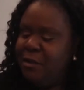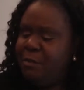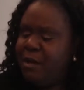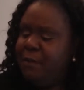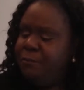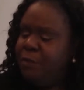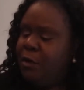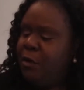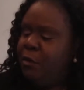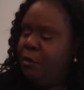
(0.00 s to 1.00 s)
But
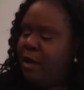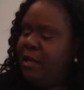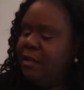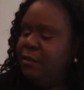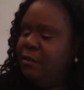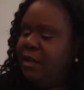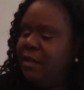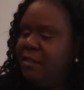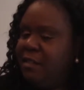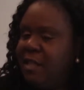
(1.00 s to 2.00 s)
when you
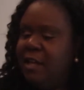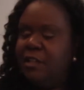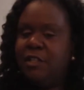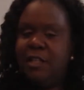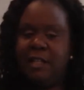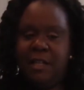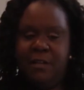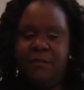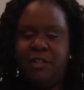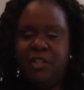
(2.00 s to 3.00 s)
can think to
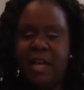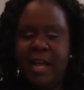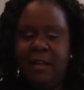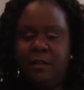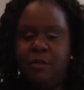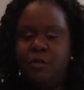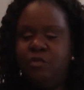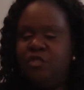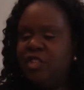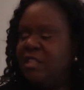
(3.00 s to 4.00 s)
give a child
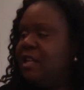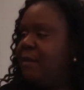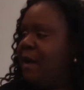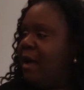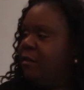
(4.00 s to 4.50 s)
who's just come